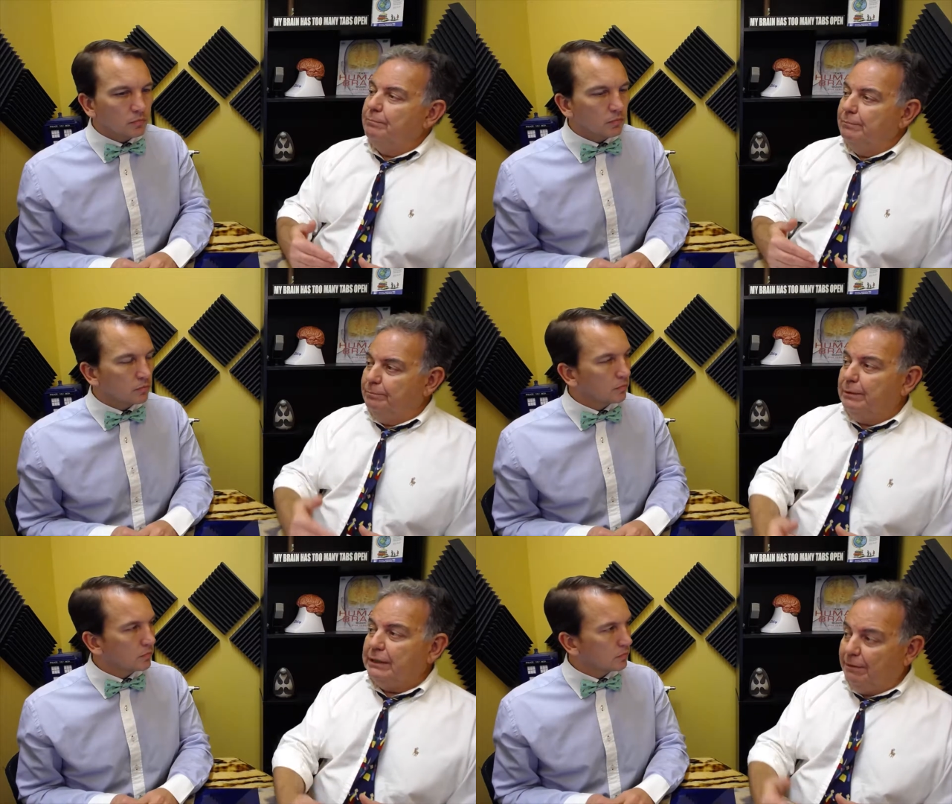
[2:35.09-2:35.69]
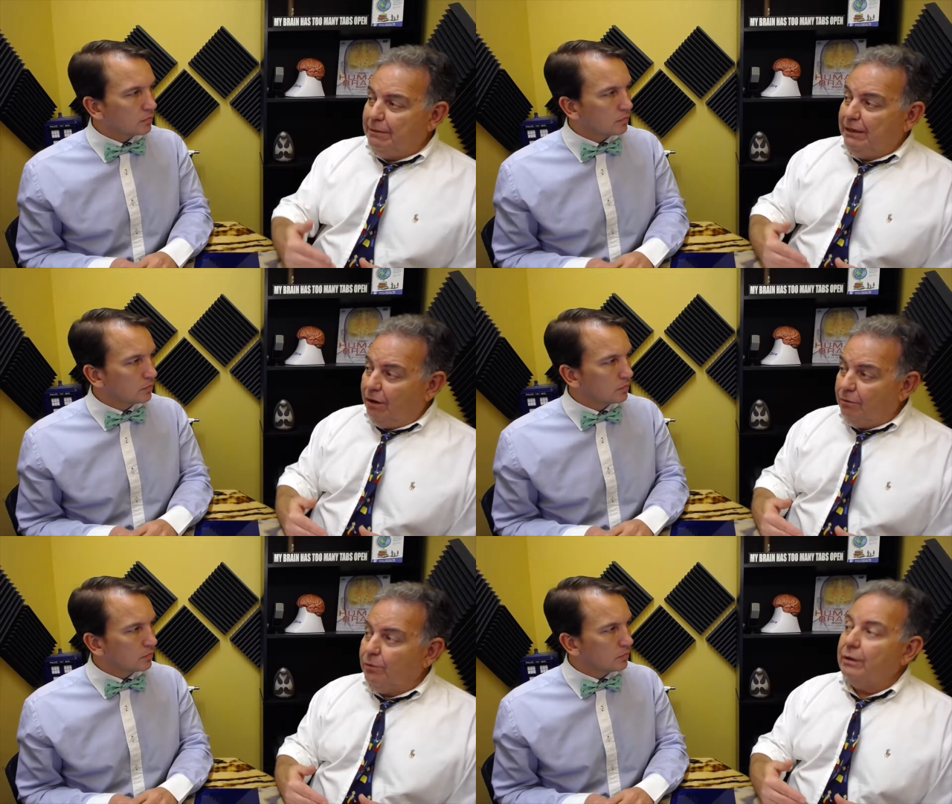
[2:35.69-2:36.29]
Speaker 1: but they may
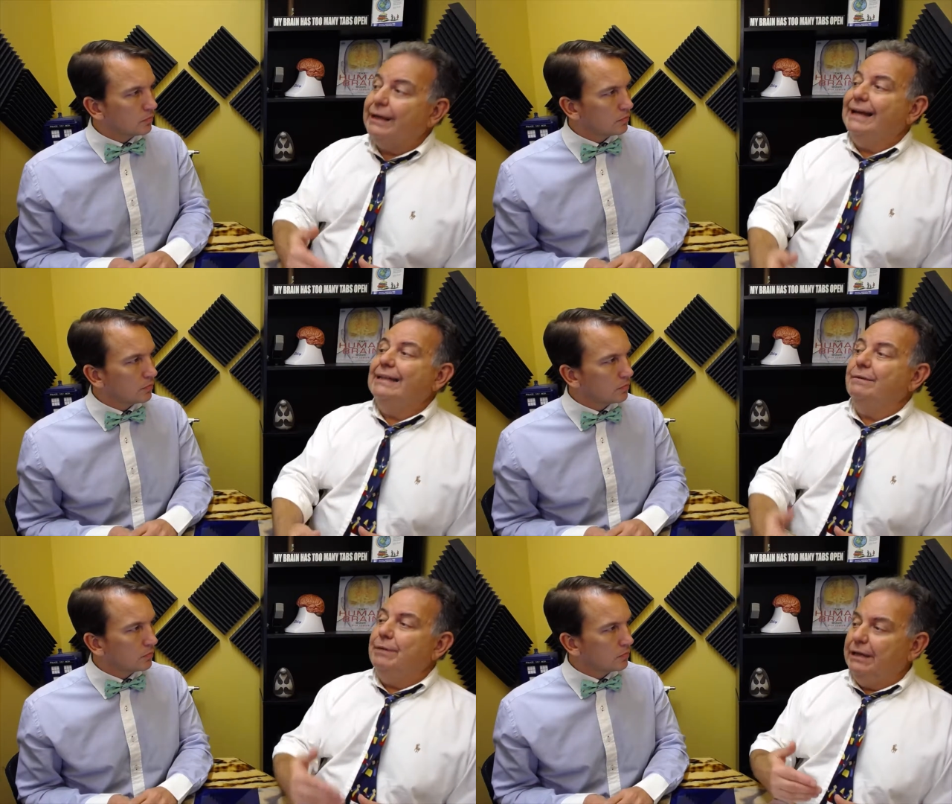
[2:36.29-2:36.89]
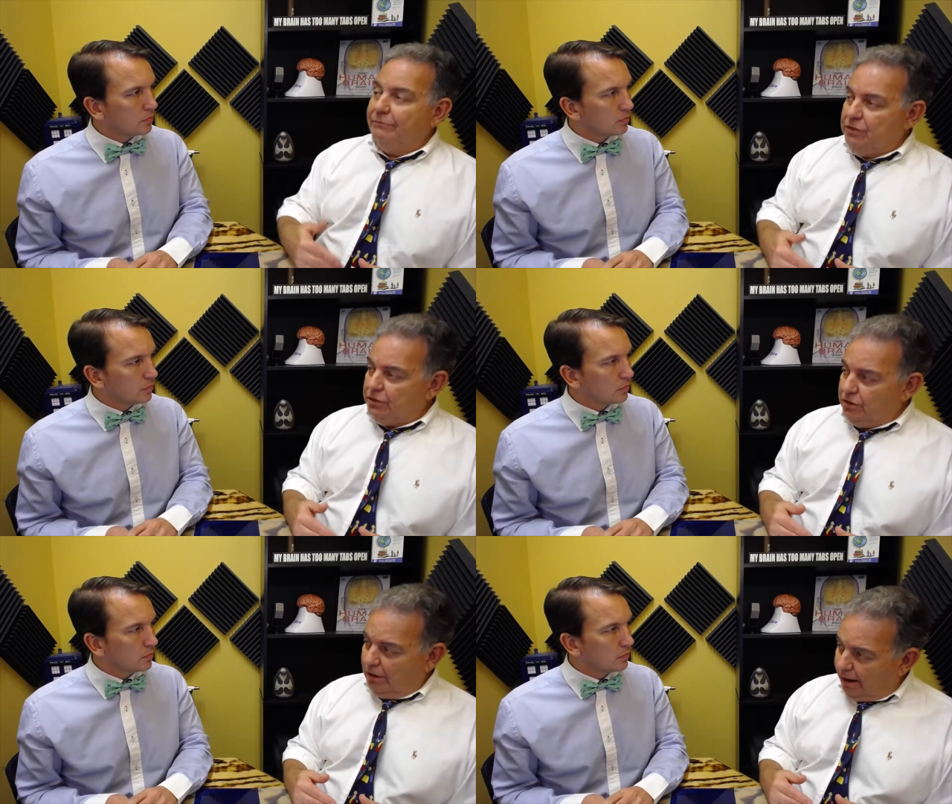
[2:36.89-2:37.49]
not work, and they may have
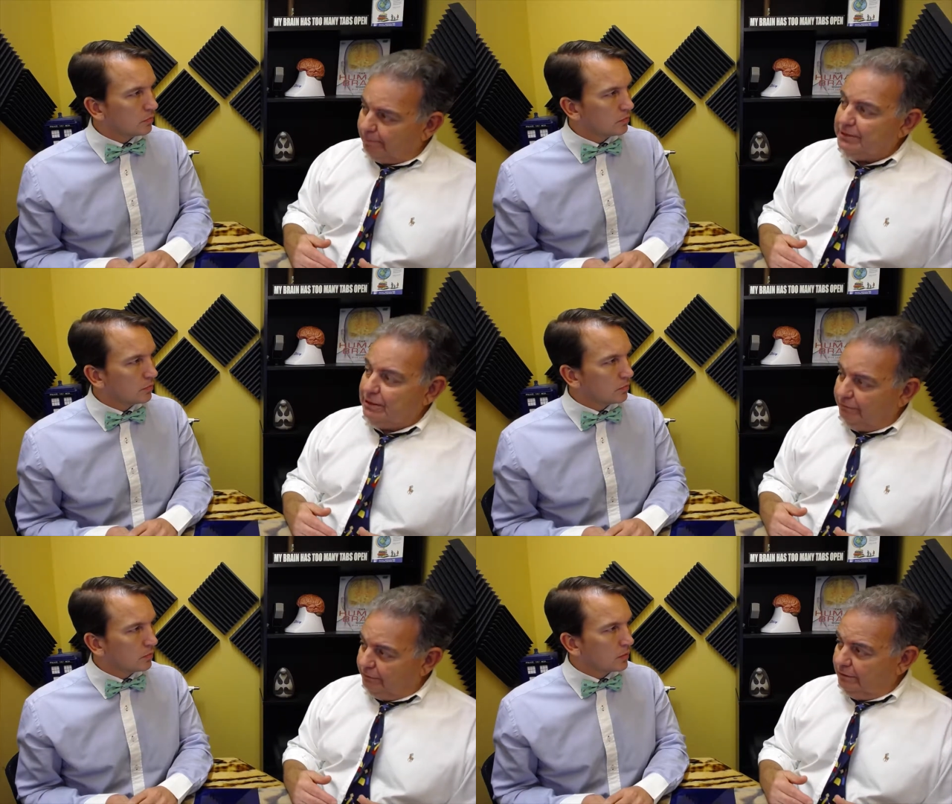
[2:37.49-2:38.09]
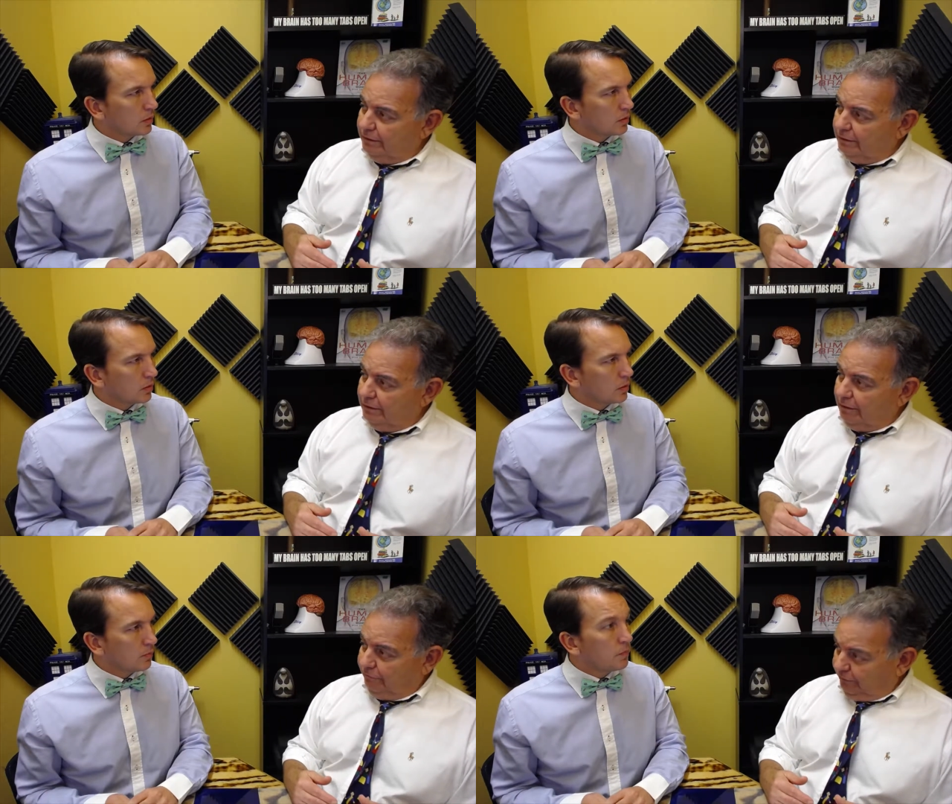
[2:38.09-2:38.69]
just the opposite
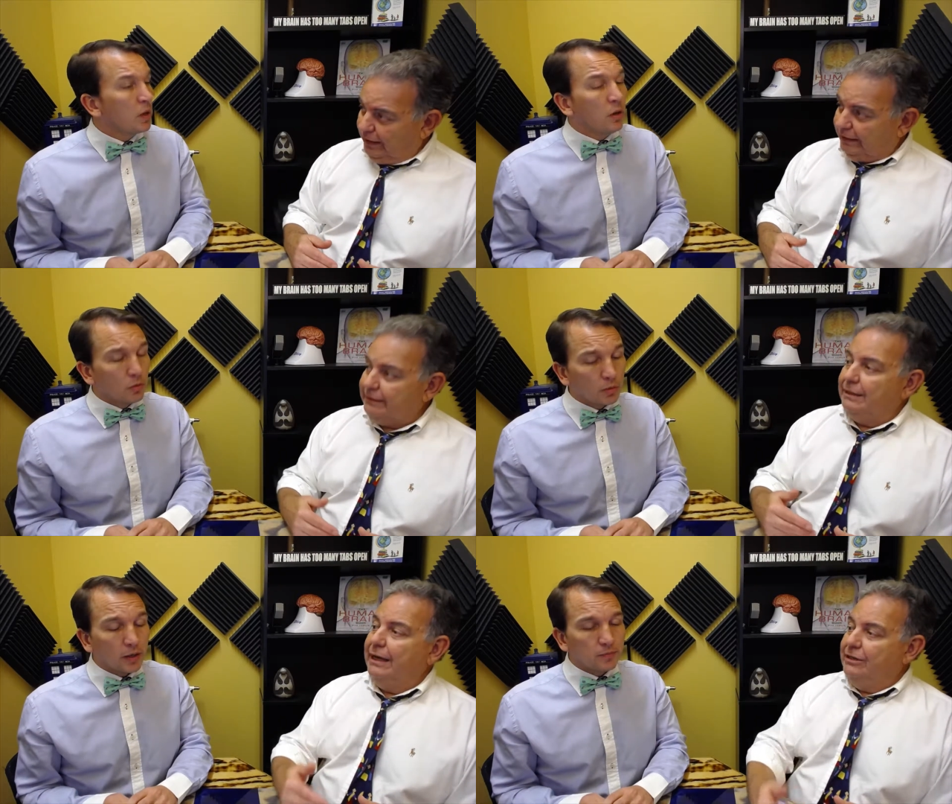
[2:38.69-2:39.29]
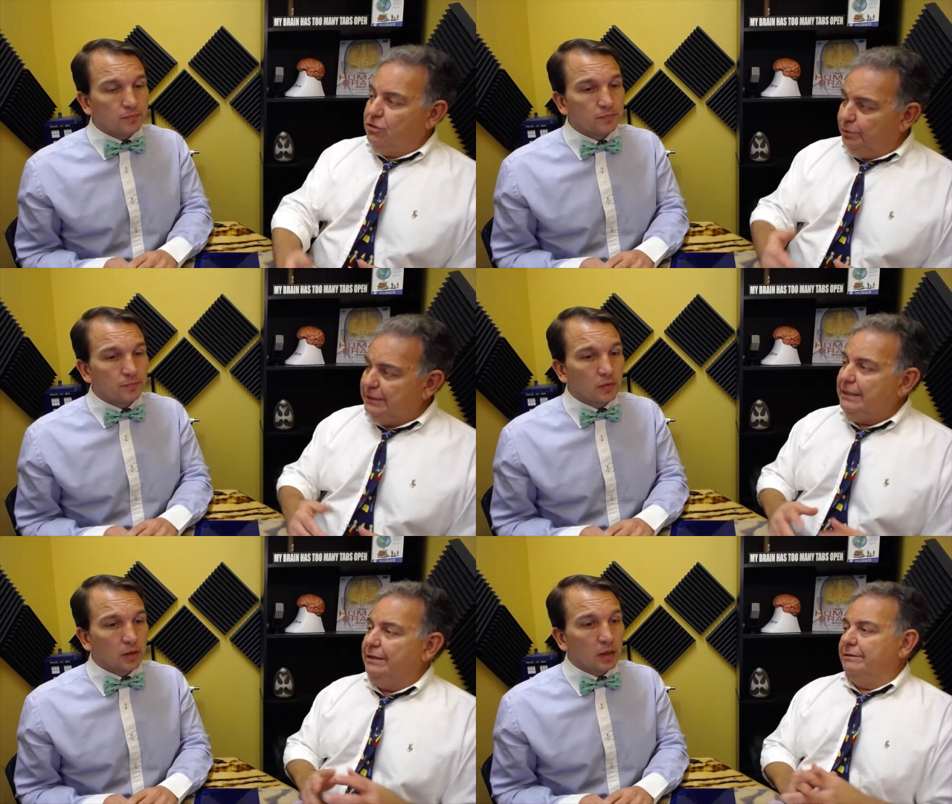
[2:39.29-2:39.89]
effect right. as you
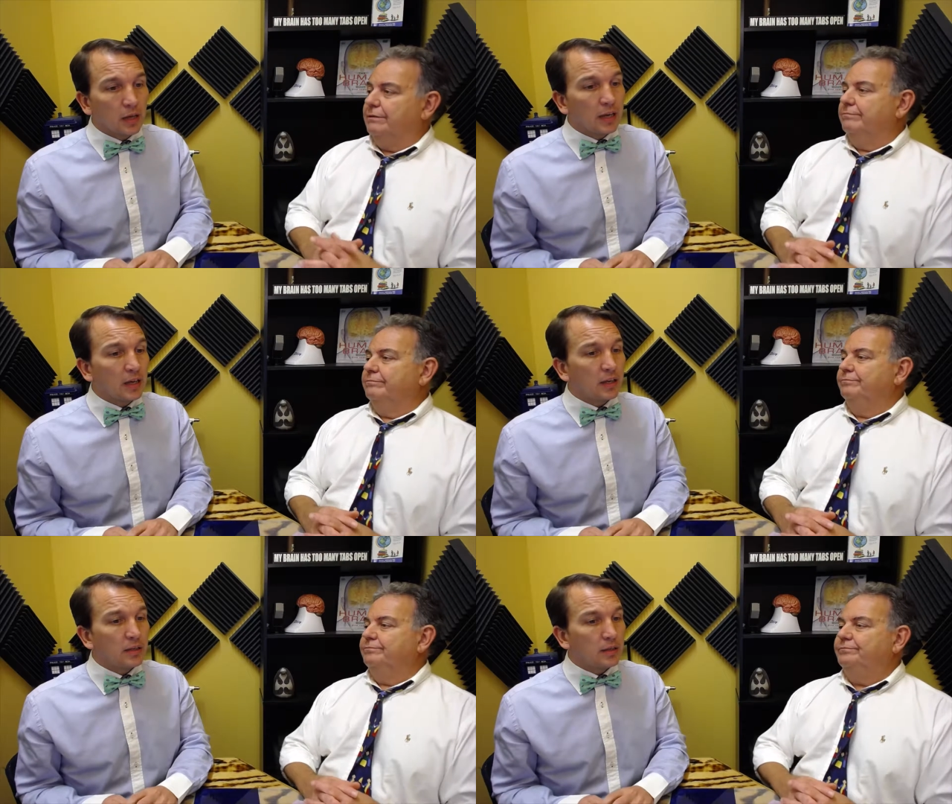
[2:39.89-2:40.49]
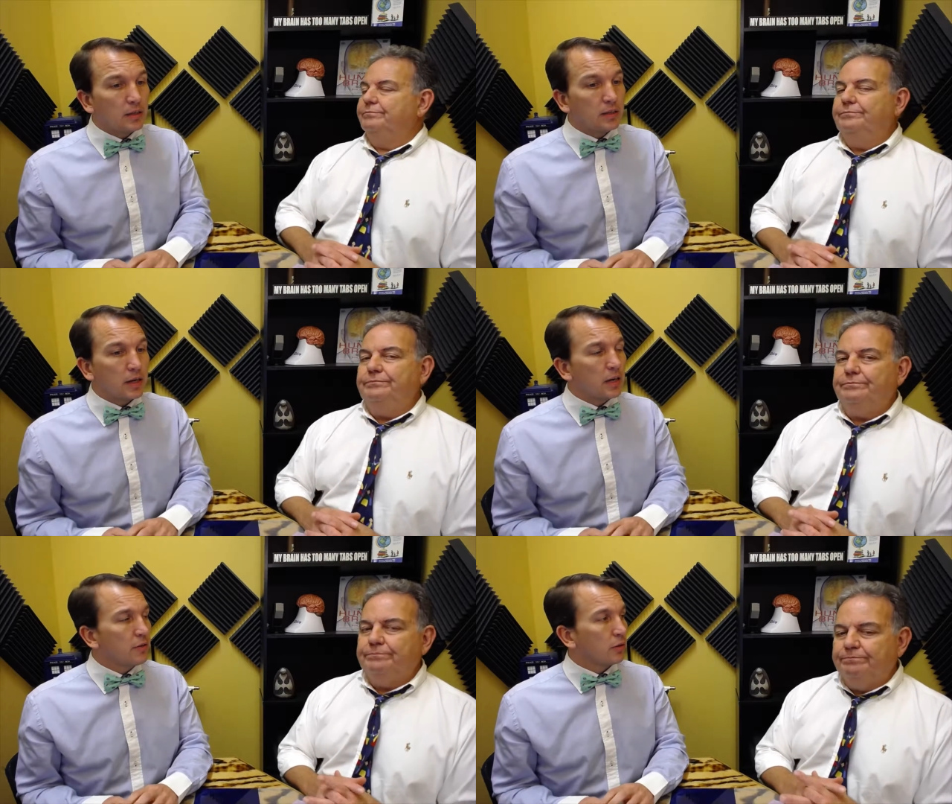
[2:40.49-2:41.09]
intend.
Speaker 2: And, and
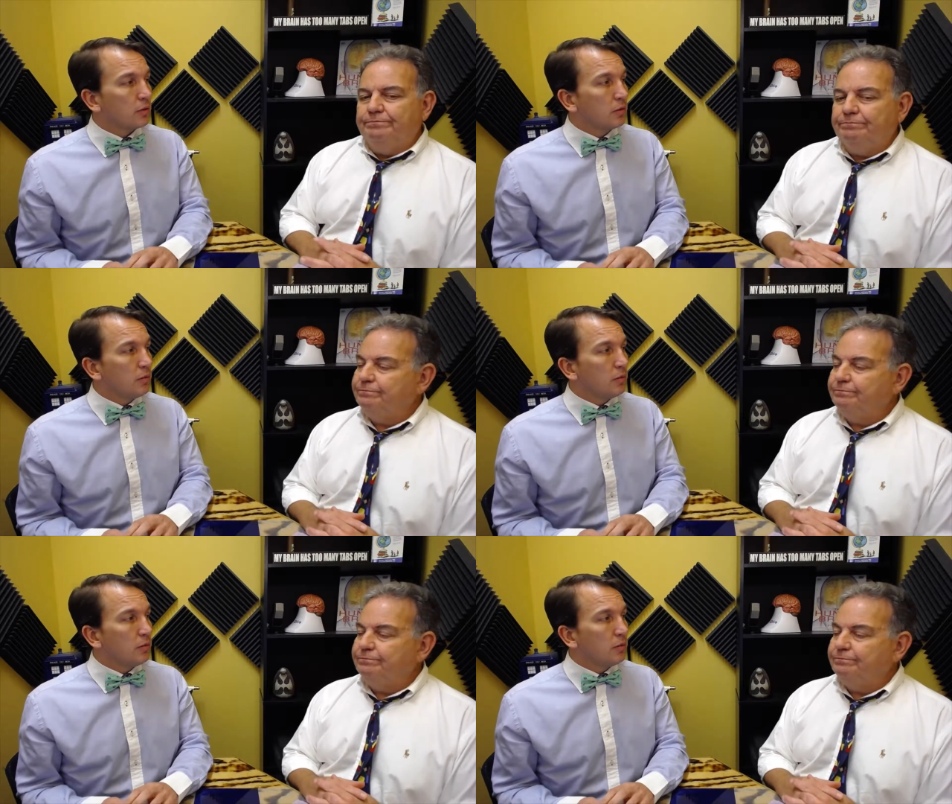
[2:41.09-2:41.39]
neither